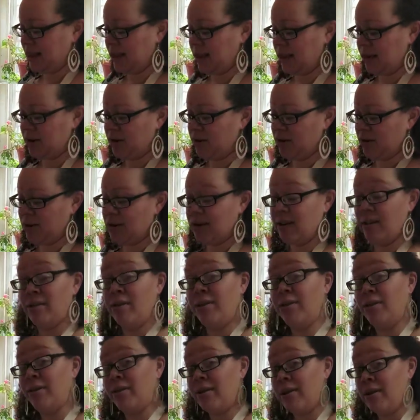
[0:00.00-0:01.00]
let it cook another
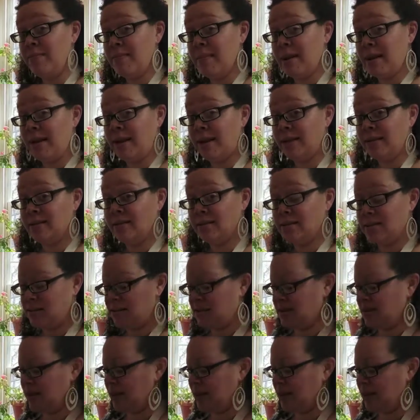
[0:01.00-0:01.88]
30 minutes